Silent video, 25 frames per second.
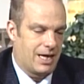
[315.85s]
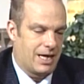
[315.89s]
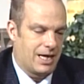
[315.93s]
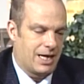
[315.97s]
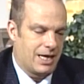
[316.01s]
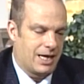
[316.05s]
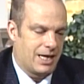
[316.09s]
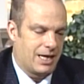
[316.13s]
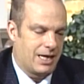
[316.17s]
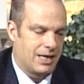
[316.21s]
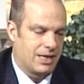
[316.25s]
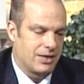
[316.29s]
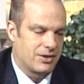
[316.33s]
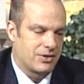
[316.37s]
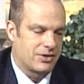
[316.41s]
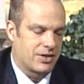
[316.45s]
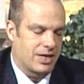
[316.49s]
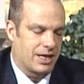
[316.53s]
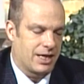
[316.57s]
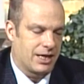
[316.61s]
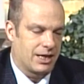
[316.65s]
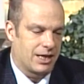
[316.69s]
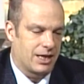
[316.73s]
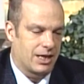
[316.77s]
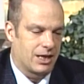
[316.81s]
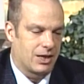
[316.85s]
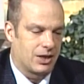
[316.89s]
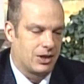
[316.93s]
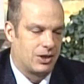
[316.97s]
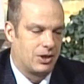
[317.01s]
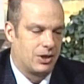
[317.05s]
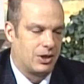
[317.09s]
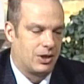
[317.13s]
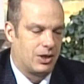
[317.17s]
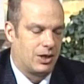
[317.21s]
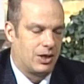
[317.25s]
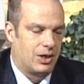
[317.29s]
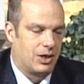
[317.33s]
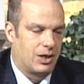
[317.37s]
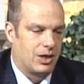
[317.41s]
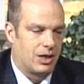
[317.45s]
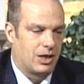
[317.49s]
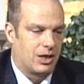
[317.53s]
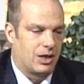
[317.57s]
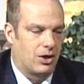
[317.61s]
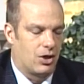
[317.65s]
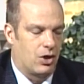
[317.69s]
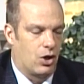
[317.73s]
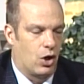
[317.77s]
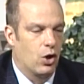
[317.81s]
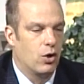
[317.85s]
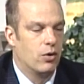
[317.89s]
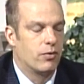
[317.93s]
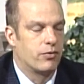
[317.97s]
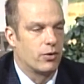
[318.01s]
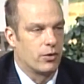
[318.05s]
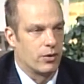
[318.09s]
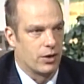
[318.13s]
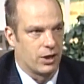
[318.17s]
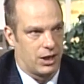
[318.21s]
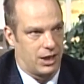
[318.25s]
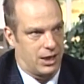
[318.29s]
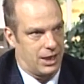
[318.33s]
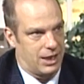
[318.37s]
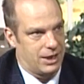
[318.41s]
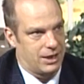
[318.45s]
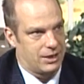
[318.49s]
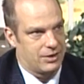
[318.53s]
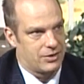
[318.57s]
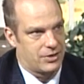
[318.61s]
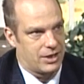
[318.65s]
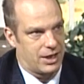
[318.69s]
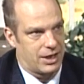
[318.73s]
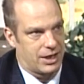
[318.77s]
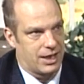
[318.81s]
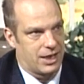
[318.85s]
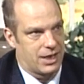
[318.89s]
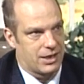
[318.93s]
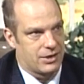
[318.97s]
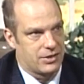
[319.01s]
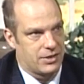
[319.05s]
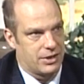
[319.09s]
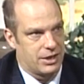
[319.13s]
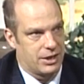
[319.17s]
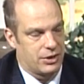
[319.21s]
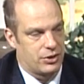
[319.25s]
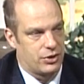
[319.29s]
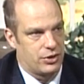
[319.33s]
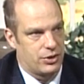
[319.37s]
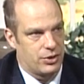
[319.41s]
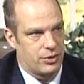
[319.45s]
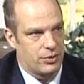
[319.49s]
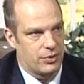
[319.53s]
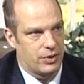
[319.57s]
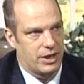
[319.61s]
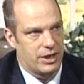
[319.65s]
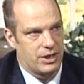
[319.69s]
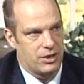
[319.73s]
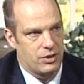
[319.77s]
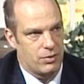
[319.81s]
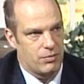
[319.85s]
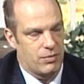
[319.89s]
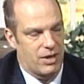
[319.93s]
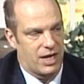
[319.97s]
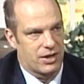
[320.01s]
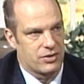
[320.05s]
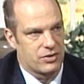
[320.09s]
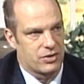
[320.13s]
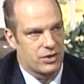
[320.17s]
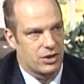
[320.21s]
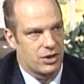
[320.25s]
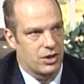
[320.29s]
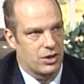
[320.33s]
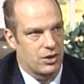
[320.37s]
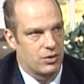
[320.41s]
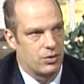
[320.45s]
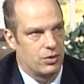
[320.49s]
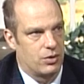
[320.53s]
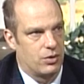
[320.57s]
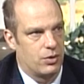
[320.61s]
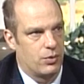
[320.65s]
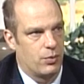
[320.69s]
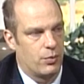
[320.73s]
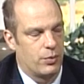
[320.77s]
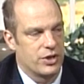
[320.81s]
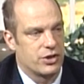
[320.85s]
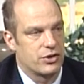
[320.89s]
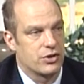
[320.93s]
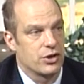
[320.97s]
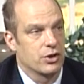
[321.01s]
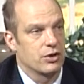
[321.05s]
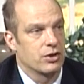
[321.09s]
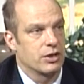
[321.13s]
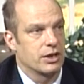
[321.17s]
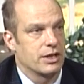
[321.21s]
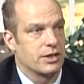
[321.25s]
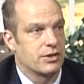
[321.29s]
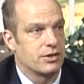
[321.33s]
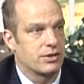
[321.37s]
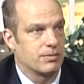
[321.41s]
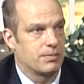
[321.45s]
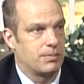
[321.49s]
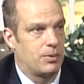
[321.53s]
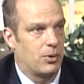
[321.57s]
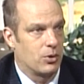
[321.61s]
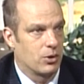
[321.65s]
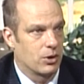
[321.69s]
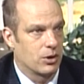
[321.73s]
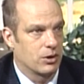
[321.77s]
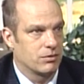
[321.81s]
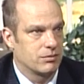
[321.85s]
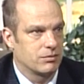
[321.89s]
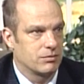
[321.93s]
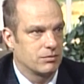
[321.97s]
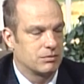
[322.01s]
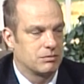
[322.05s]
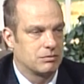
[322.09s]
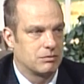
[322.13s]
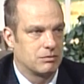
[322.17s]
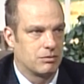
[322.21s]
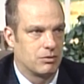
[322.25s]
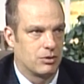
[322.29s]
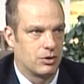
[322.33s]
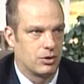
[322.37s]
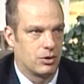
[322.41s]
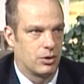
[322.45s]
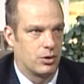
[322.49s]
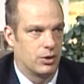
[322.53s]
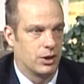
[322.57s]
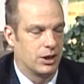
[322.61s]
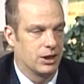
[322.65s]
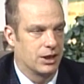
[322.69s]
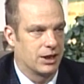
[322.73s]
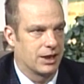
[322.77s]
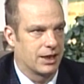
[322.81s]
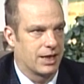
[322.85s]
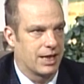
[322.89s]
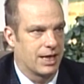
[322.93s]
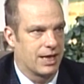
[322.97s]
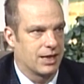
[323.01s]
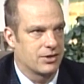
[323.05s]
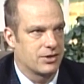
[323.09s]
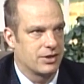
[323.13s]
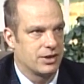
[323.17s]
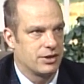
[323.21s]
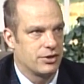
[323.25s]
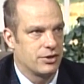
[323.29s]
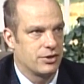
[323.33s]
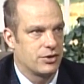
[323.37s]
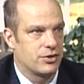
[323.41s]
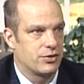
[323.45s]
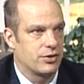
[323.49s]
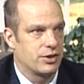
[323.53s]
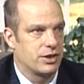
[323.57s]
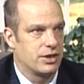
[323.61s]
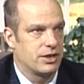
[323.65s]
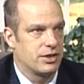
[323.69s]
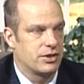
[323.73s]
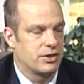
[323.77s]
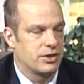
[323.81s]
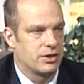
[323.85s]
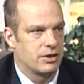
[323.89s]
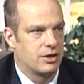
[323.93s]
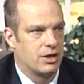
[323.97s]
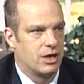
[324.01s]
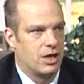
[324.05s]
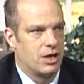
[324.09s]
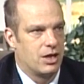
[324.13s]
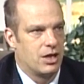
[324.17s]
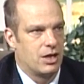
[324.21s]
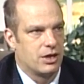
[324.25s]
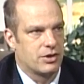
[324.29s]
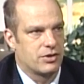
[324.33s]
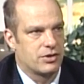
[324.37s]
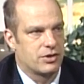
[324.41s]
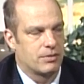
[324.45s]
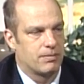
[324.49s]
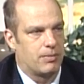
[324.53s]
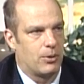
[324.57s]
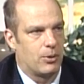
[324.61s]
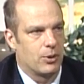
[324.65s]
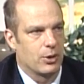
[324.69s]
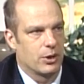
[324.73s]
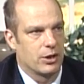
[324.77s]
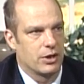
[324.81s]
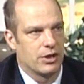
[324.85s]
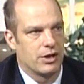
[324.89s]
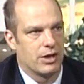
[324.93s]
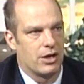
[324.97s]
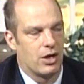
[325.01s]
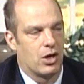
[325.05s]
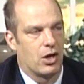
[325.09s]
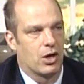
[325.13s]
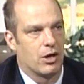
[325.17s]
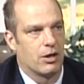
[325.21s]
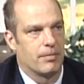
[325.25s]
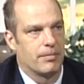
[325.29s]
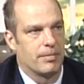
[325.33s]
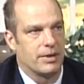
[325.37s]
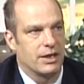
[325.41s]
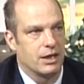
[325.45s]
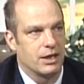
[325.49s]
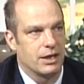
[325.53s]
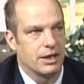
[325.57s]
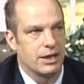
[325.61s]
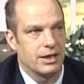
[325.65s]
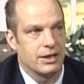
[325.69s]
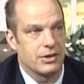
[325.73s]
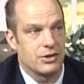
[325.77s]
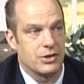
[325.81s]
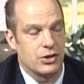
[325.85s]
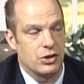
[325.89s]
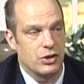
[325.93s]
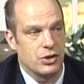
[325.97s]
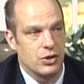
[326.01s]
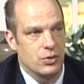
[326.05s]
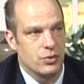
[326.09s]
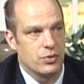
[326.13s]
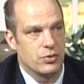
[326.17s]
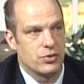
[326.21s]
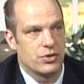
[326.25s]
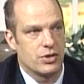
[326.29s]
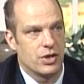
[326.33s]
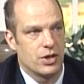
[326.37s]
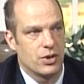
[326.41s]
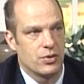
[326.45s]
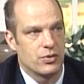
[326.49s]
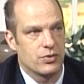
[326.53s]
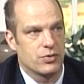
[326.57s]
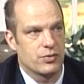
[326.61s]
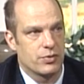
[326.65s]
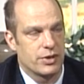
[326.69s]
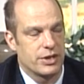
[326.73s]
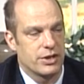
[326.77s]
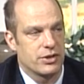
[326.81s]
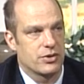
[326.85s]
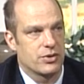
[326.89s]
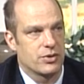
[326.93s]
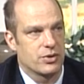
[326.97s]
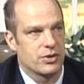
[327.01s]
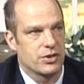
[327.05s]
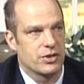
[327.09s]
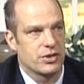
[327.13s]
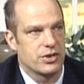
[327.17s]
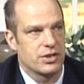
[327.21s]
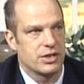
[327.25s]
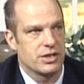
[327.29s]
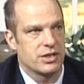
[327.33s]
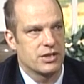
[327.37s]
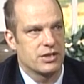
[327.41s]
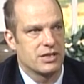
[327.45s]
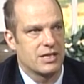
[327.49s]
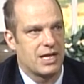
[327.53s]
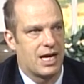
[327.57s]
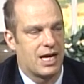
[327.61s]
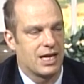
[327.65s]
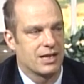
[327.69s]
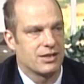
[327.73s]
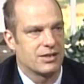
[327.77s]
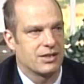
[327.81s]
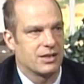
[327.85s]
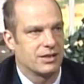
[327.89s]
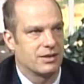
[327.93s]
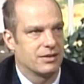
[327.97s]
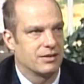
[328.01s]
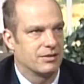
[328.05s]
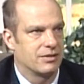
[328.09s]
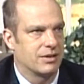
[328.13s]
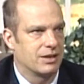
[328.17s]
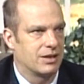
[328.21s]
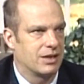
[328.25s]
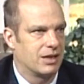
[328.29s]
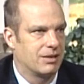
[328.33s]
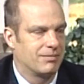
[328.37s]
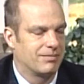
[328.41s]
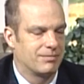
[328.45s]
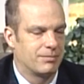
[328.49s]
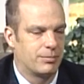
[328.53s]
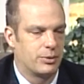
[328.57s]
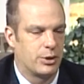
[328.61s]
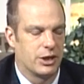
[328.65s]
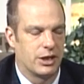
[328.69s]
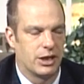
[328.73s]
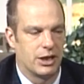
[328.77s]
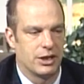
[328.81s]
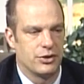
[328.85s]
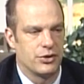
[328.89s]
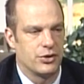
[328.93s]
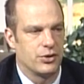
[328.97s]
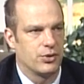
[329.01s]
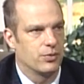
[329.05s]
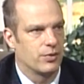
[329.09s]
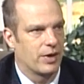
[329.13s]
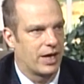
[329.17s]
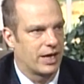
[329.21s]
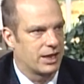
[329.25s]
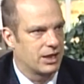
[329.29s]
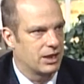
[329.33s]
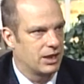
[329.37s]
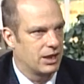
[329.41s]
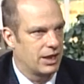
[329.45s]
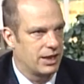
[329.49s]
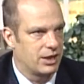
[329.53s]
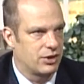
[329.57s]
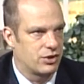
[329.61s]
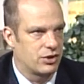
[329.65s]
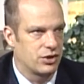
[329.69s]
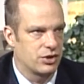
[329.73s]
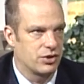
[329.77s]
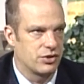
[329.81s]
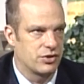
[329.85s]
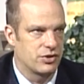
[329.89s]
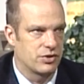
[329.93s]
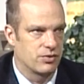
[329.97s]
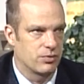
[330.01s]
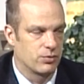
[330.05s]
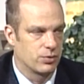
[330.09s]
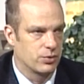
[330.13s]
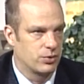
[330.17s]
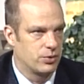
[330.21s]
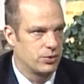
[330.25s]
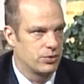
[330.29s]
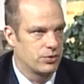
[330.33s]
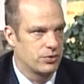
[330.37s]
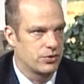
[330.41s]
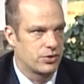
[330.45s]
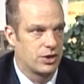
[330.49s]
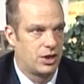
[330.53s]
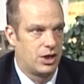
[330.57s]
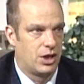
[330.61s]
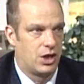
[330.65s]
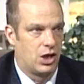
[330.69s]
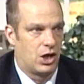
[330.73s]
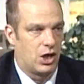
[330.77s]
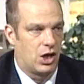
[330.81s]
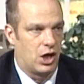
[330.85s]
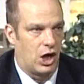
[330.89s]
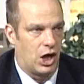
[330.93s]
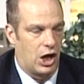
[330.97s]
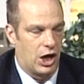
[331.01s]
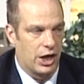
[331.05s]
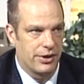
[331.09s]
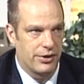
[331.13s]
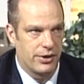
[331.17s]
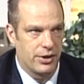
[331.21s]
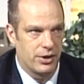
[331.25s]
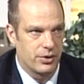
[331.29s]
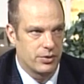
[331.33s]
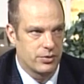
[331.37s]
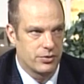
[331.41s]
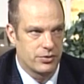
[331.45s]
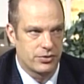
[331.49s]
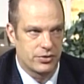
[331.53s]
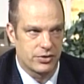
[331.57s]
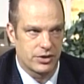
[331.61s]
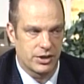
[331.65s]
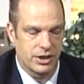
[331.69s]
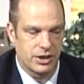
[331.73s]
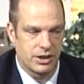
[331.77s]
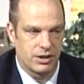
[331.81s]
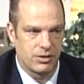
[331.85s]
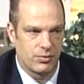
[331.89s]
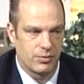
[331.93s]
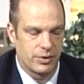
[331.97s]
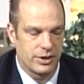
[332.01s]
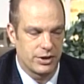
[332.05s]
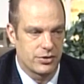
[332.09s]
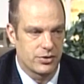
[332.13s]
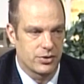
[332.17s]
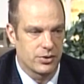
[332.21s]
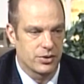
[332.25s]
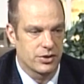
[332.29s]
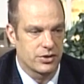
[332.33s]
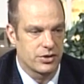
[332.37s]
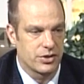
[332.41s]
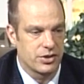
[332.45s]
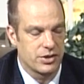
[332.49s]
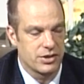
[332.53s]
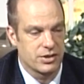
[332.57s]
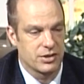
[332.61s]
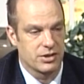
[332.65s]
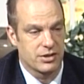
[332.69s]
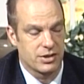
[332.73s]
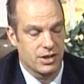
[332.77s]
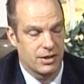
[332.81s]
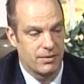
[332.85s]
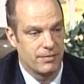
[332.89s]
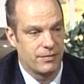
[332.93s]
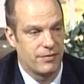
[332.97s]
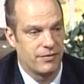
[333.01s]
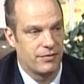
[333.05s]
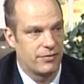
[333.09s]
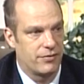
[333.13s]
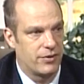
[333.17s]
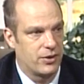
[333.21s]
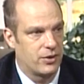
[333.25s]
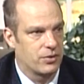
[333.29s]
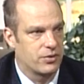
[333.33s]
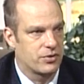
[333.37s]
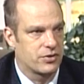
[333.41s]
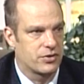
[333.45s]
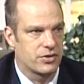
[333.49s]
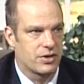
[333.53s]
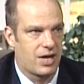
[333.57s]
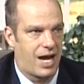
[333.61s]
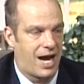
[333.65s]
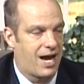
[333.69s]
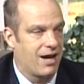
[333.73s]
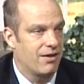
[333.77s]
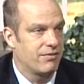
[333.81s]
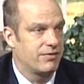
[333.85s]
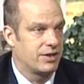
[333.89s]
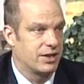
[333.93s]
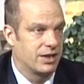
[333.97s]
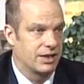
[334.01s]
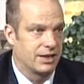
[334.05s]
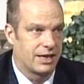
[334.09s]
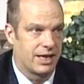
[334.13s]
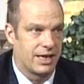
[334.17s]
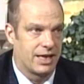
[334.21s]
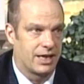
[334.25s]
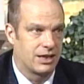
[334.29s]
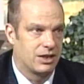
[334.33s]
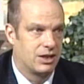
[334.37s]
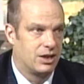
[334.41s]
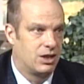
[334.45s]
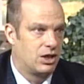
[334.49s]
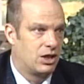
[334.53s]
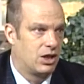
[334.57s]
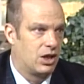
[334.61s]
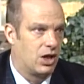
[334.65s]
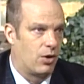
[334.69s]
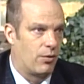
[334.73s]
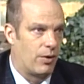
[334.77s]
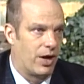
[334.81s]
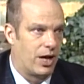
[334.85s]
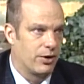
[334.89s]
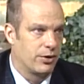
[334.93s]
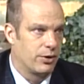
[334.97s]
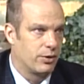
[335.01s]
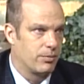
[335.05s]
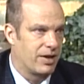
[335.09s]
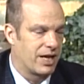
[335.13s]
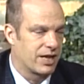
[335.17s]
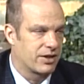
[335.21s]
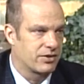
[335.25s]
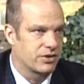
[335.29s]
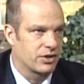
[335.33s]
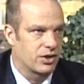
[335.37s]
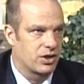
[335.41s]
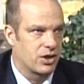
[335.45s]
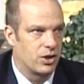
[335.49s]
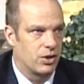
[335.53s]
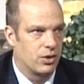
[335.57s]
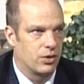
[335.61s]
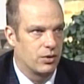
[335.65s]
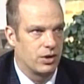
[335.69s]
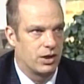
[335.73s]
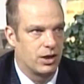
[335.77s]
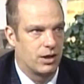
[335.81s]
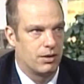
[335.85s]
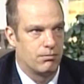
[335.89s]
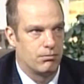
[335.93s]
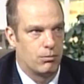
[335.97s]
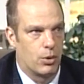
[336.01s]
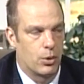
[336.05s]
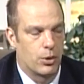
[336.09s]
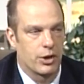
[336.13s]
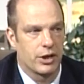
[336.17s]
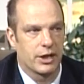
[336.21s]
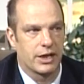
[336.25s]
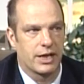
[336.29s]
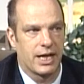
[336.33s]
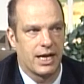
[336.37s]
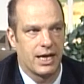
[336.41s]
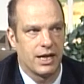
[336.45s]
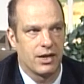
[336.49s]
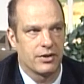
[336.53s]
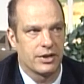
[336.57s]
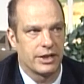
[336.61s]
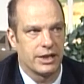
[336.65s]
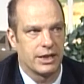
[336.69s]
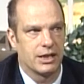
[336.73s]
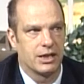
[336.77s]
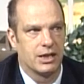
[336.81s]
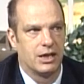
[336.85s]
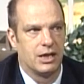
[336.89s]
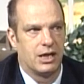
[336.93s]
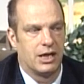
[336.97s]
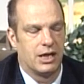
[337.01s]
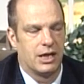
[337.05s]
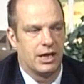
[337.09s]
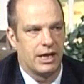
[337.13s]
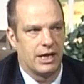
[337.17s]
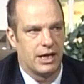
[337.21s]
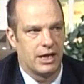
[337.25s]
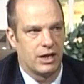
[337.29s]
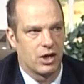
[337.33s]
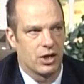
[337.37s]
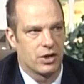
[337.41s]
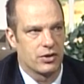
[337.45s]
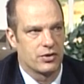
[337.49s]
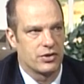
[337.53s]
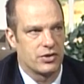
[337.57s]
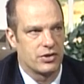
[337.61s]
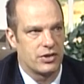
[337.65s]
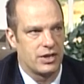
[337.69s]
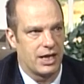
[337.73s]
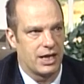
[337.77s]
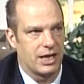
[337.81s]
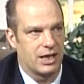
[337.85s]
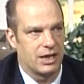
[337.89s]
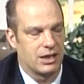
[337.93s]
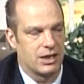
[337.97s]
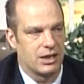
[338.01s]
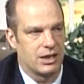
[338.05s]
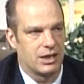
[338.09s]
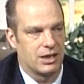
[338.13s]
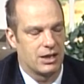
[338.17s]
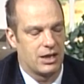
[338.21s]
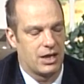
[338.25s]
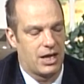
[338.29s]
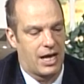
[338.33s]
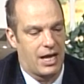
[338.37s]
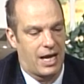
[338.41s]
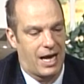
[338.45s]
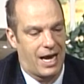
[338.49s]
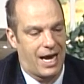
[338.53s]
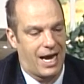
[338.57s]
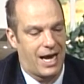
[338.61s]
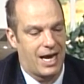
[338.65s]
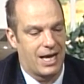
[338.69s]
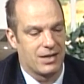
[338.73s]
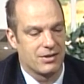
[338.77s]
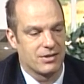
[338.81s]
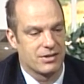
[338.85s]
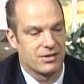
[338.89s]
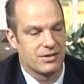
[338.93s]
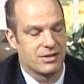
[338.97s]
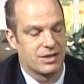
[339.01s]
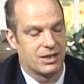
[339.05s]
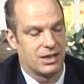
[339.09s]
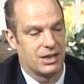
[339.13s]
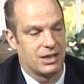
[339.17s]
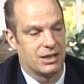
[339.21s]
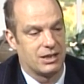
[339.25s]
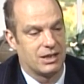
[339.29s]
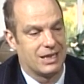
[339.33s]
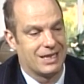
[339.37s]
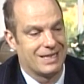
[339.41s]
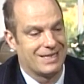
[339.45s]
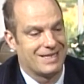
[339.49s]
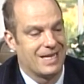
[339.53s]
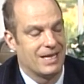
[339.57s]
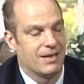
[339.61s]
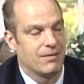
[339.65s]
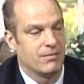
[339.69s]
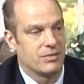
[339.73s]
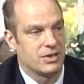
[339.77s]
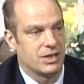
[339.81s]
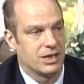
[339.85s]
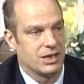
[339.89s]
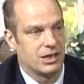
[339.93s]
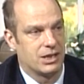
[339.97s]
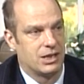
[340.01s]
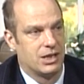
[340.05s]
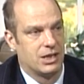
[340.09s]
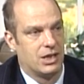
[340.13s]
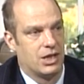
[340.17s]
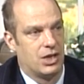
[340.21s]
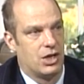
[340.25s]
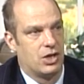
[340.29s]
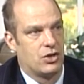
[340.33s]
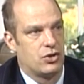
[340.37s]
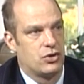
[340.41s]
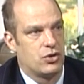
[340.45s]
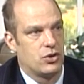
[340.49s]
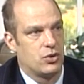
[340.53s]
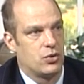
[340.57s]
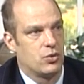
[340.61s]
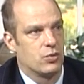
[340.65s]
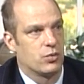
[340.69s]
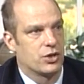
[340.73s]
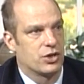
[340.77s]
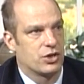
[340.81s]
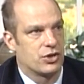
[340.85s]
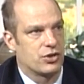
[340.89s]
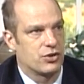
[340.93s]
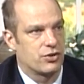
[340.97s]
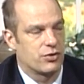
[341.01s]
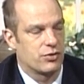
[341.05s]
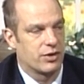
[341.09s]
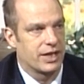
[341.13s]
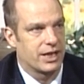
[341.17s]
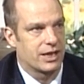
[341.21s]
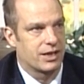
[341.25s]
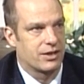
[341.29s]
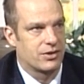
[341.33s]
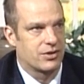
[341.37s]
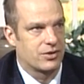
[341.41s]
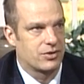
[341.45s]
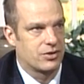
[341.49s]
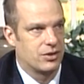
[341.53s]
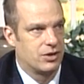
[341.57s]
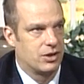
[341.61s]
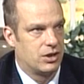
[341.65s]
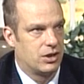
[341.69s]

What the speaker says: it is a... over-reliance, I guess, issue in New Mexico. We certainly support oil and gas industries, sure, and support our ability to use those resources, not to put undue regulations and rules on those resources. And some folks have done that around New Mexico. Mora County in our state has attempted to restrict